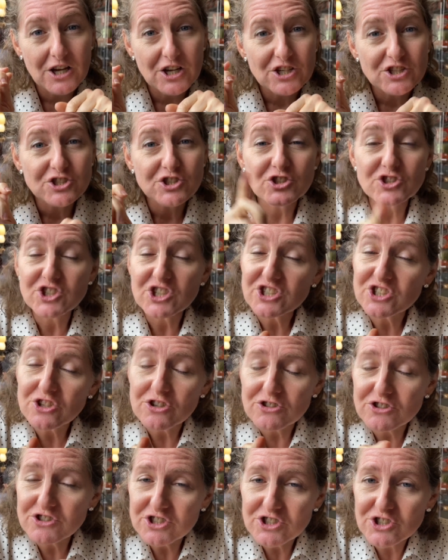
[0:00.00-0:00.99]
So it just
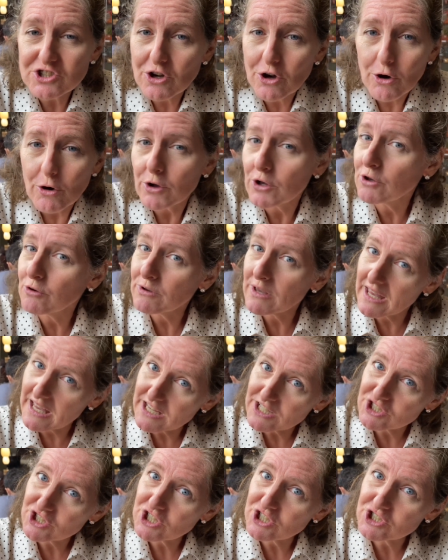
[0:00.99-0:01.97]
goes to show you
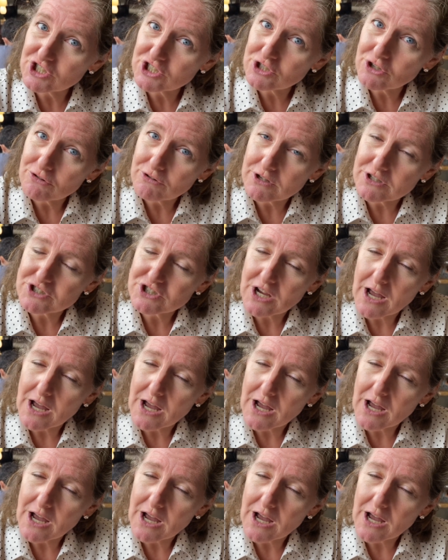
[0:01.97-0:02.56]
can't judge a donut